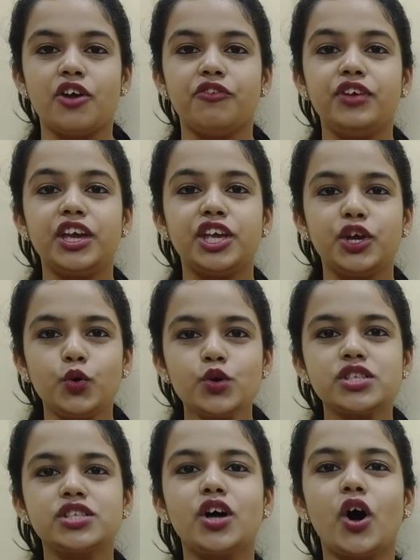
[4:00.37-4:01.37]
we
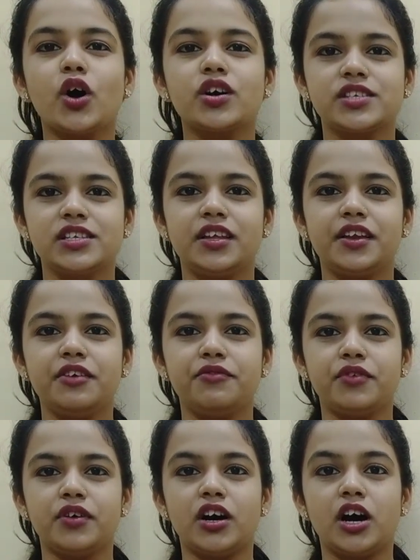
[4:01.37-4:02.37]
use the
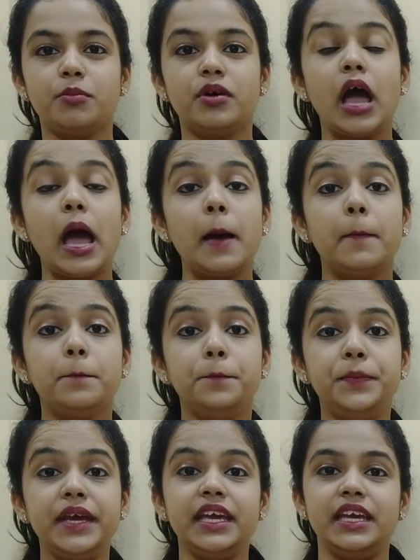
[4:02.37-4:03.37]
auxiliary verb
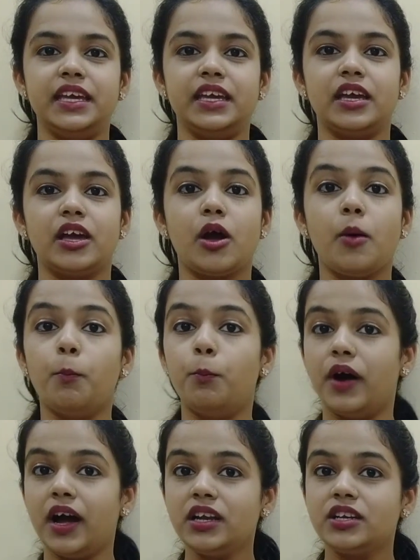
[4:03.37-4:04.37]
be,
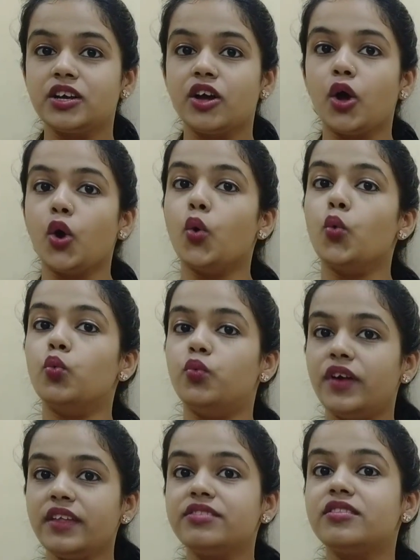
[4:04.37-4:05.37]
but
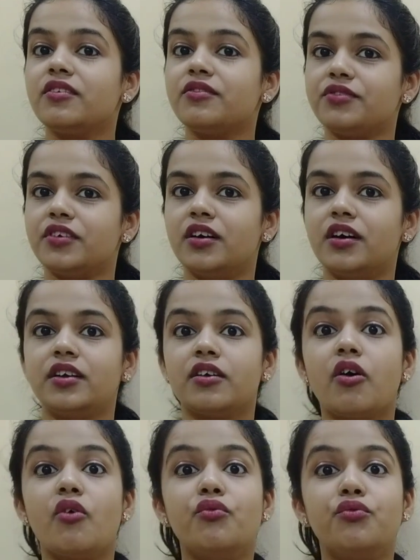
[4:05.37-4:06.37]
with the word
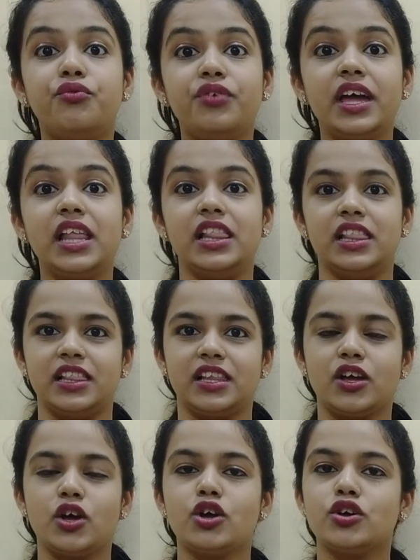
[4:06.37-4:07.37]
will.
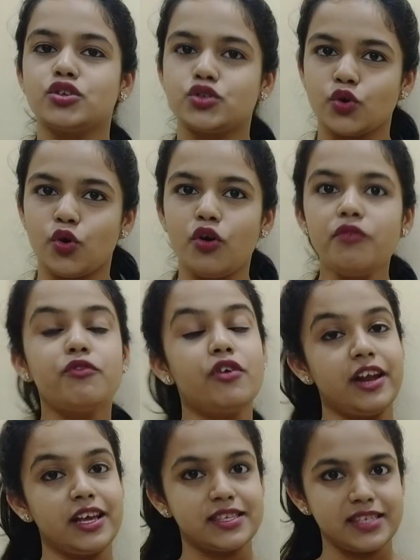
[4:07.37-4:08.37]
So,
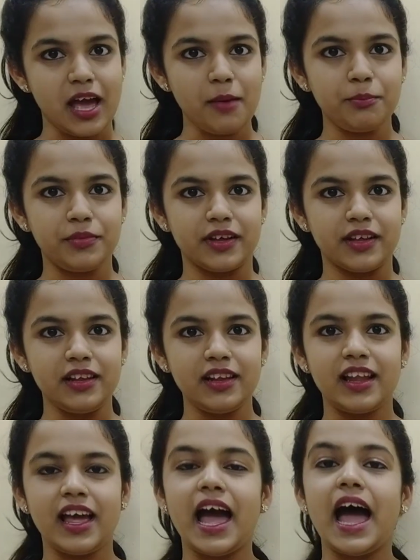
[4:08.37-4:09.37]
for example,
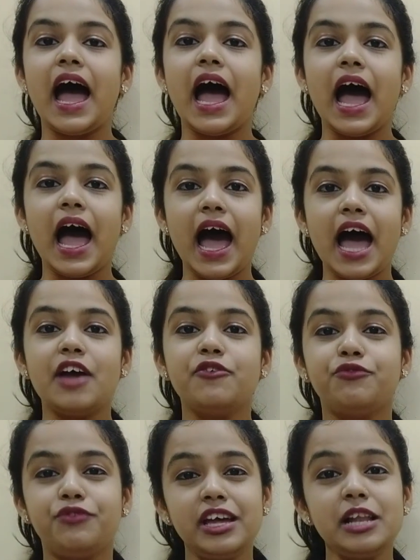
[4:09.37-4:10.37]

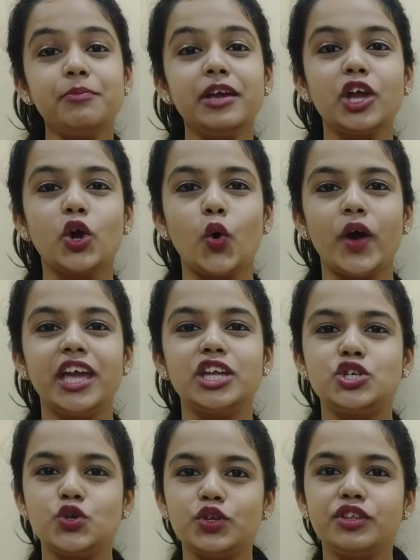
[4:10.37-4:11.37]
I will be
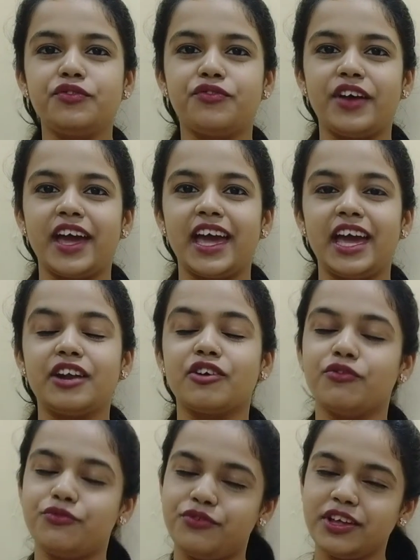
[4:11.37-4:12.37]
going to the
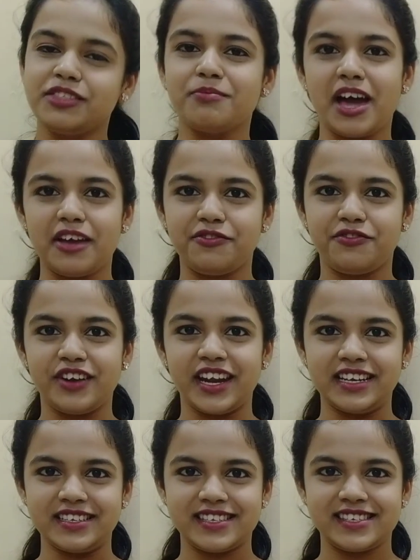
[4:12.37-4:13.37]
fair with my
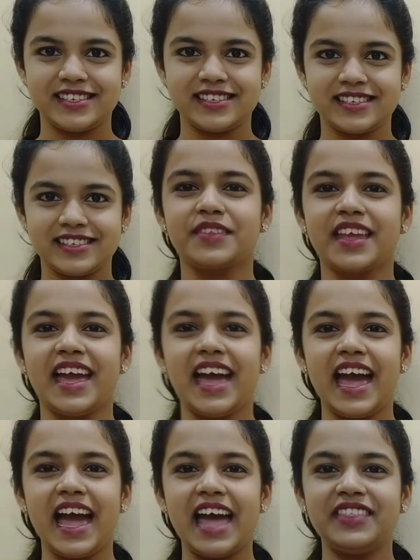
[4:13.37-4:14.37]
friends.
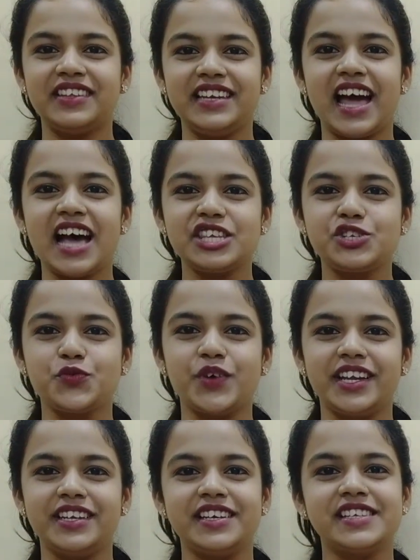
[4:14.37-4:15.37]
And the last
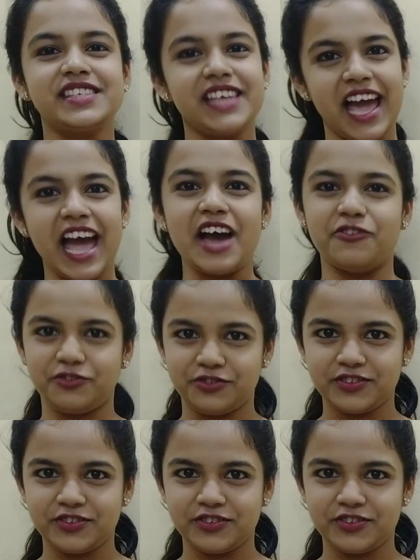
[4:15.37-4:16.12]
one is have.